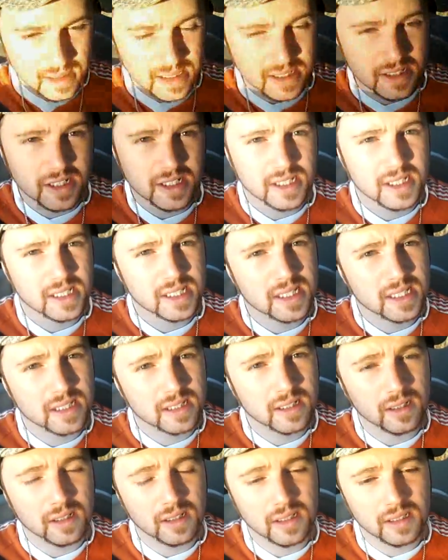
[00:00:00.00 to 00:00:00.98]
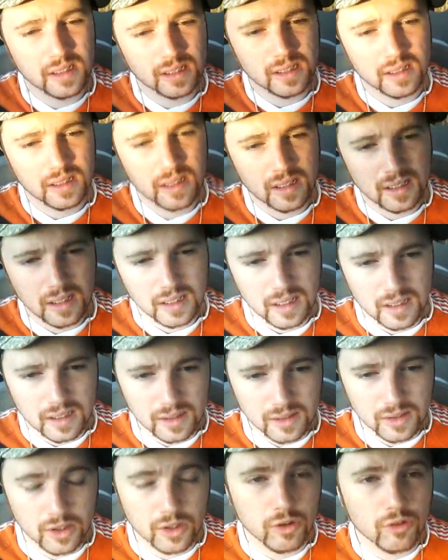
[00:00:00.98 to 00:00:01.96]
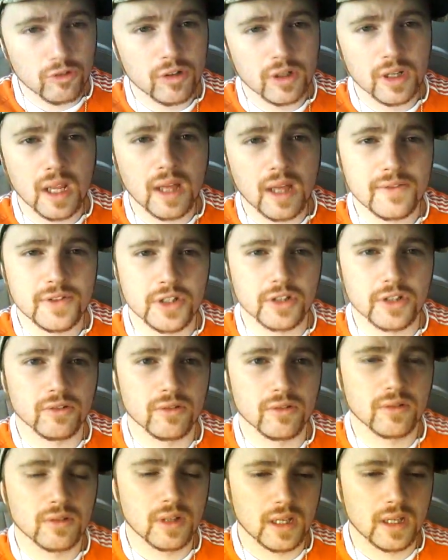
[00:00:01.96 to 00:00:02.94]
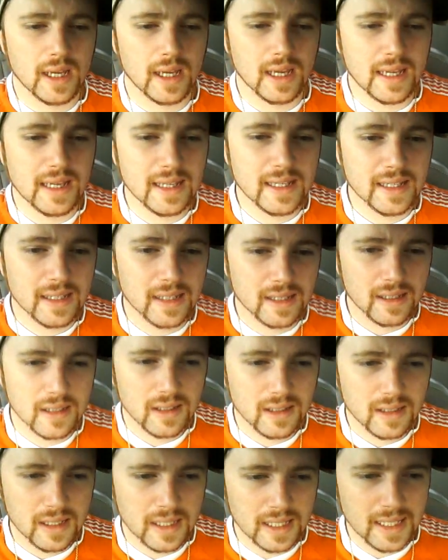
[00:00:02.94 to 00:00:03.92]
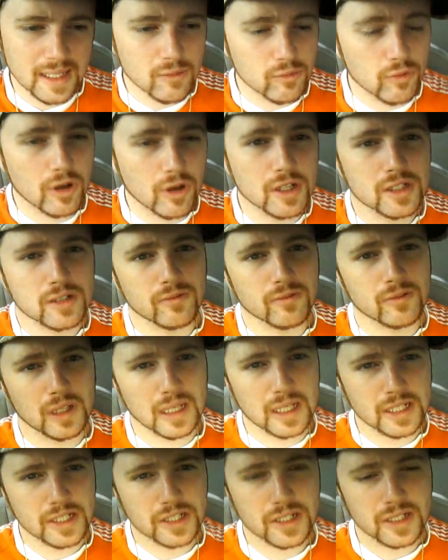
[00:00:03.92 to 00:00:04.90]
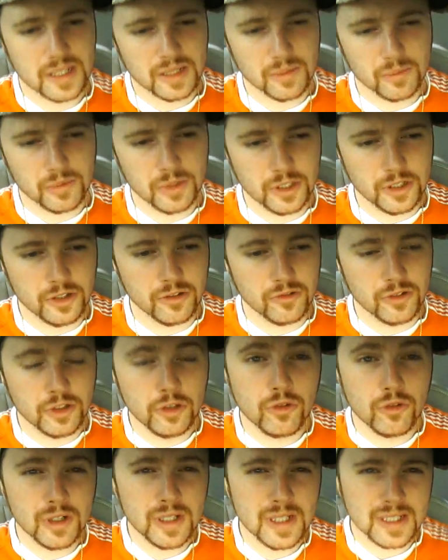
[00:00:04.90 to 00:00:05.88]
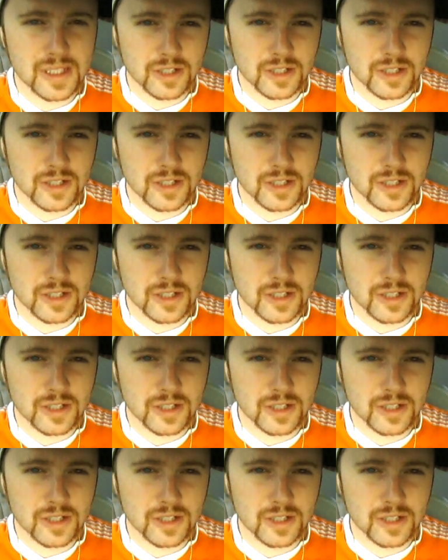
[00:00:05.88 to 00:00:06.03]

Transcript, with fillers: that Jesus is good. The Lord loves you, and He wants a relationship with you. You are His